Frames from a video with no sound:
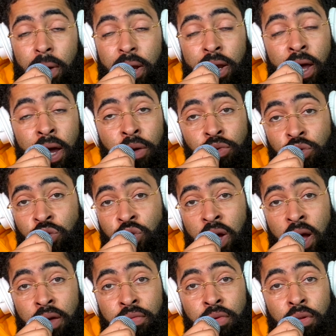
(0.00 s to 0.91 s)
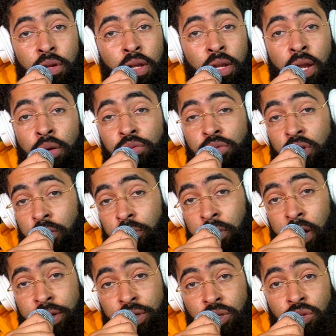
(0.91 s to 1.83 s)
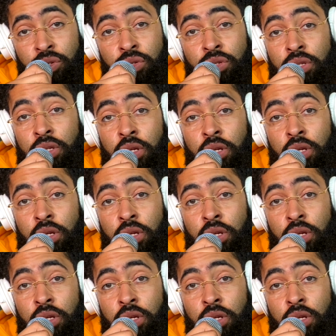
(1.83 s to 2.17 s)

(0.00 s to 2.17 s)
dad was driving and I was in the passenger seat.